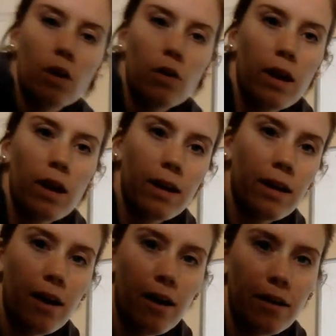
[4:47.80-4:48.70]
Okay,
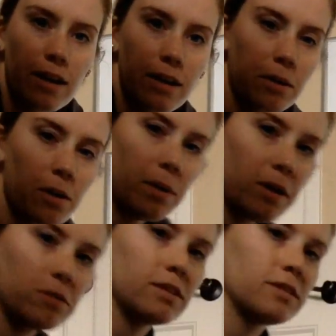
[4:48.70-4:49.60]
all right, here we go,
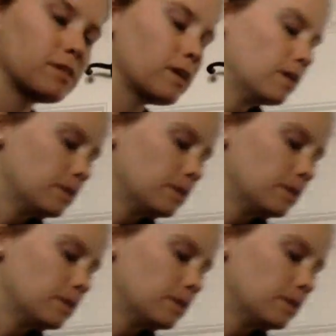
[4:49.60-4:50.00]
meiosis.